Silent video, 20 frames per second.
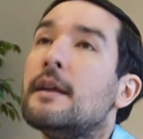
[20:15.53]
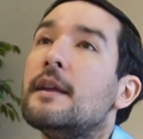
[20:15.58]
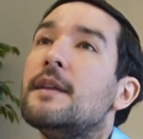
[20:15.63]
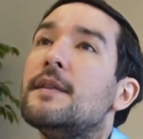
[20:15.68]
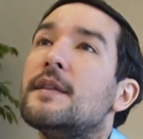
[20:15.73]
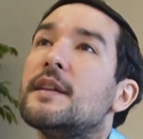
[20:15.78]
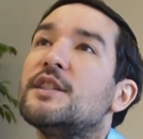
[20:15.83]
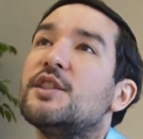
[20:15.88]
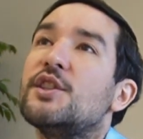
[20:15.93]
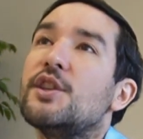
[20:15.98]

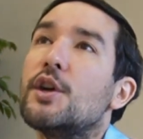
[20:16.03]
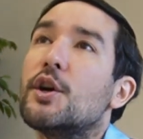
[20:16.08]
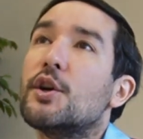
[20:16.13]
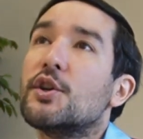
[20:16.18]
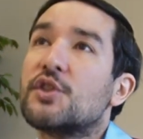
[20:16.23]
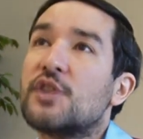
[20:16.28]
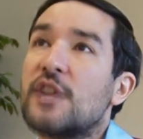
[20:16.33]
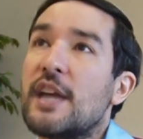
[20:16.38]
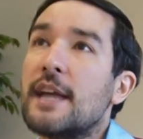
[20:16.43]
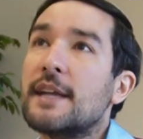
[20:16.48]
In the
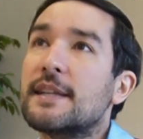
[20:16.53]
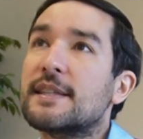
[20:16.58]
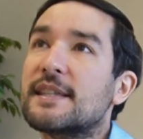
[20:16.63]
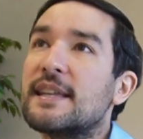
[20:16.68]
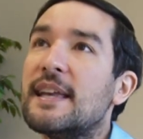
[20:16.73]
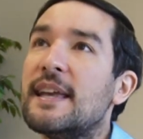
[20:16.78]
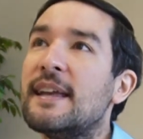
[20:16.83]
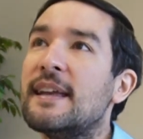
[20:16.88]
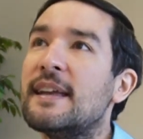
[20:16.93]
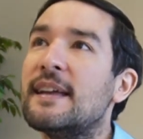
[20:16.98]

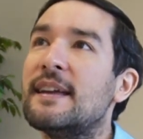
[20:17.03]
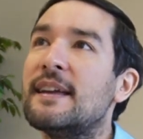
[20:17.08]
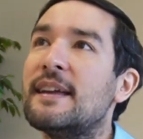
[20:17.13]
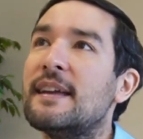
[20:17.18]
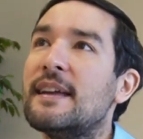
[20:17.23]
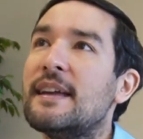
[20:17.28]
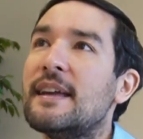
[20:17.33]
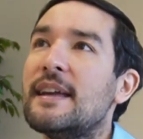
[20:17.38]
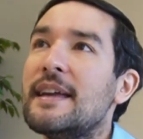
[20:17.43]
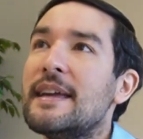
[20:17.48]
Georgics,
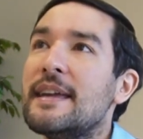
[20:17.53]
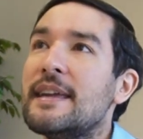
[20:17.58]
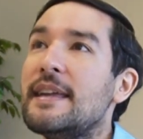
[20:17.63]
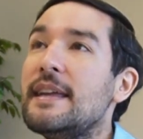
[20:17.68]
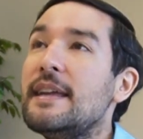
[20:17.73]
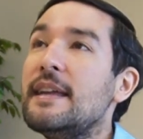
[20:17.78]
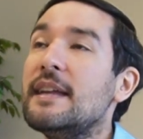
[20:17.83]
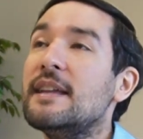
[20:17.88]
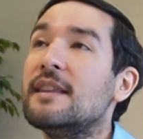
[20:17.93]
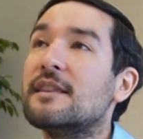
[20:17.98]

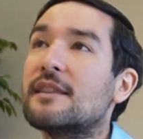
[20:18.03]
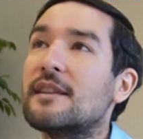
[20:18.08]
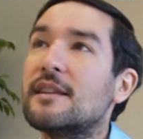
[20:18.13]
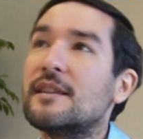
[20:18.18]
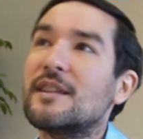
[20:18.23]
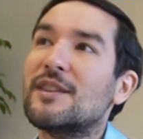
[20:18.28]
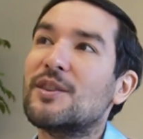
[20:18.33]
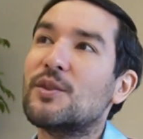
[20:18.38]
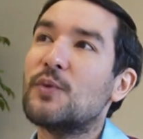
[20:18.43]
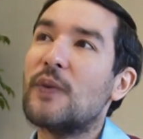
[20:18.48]
he
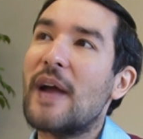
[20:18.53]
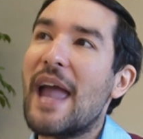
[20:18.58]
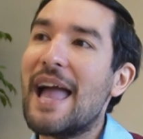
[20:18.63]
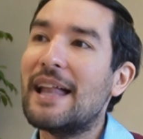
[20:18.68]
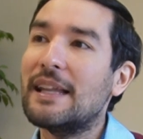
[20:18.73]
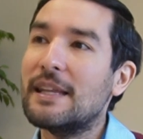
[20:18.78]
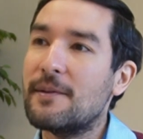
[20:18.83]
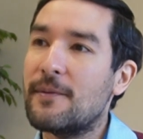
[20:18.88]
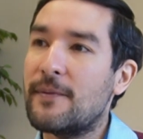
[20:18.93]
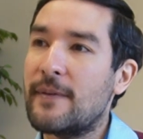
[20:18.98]
intended to
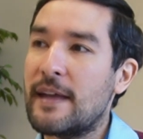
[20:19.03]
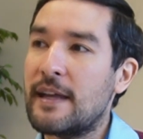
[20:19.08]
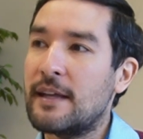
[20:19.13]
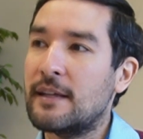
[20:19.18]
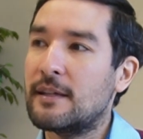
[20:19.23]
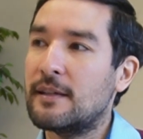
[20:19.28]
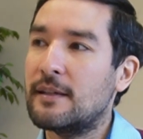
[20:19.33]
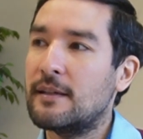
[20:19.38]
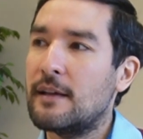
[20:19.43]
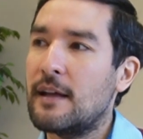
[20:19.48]

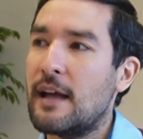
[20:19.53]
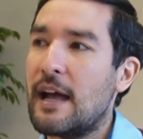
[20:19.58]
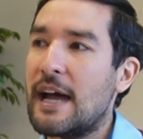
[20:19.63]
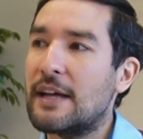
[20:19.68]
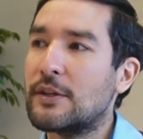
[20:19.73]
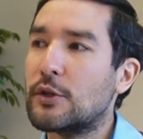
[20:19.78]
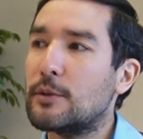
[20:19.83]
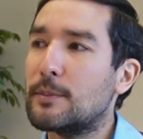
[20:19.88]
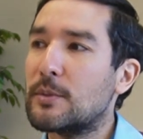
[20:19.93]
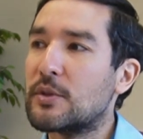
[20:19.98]
elevate
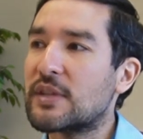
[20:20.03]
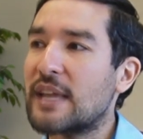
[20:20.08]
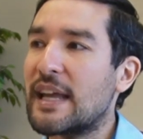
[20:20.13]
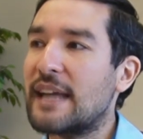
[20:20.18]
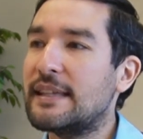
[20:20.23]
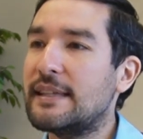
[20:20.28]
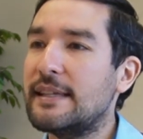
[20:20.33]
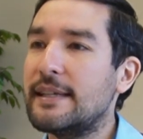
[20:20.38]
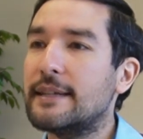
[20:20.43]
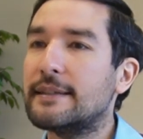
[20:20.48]
an almost
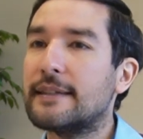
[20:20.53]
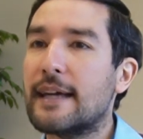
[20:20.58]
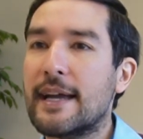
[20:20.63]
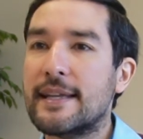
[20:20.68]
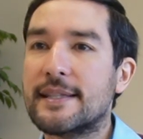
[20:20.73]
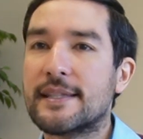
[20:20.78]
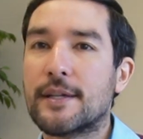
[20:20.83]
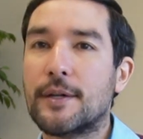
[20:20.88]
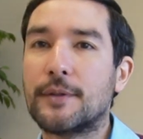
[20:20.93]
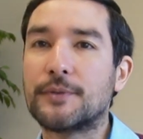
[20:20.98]

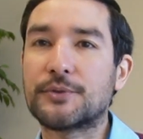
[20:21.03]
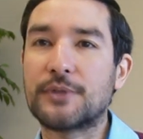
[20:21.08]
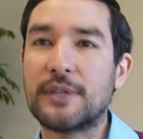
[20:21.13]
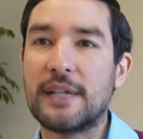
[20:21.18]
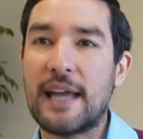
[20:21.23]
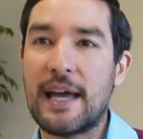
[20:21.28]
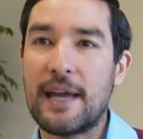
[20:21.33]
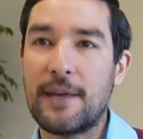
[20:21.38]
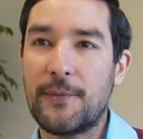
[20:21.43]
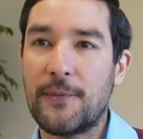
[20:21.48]
idealized country
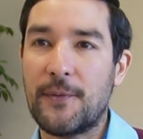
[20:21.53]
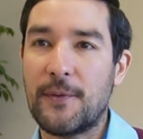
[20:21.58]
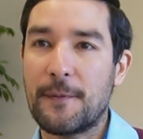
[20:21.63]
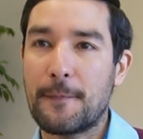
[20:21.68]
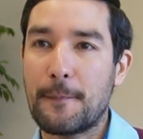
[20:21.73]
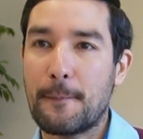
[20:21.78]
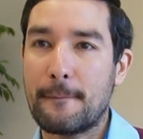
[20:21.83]
life